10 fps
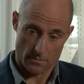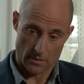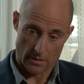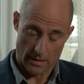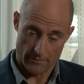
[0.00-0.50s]

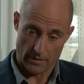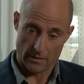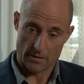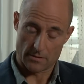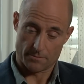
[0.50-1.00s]
loving
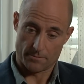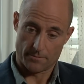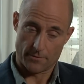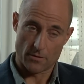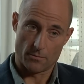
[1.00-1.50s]
his
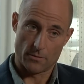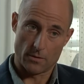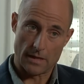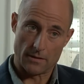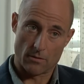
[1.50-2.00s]
film,
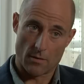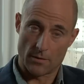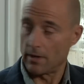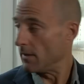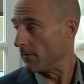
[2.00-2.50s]
that Let the Right
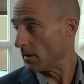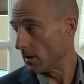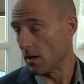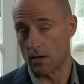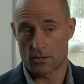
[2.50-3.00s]
One In, the
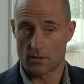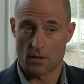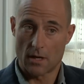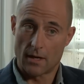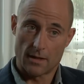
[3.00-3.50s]
cast,
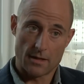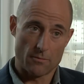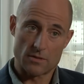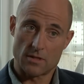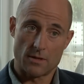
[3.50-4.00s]
it
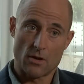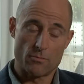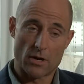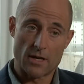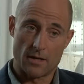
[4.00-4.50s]
was a
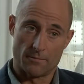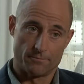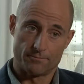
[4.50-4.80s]
no-brainer.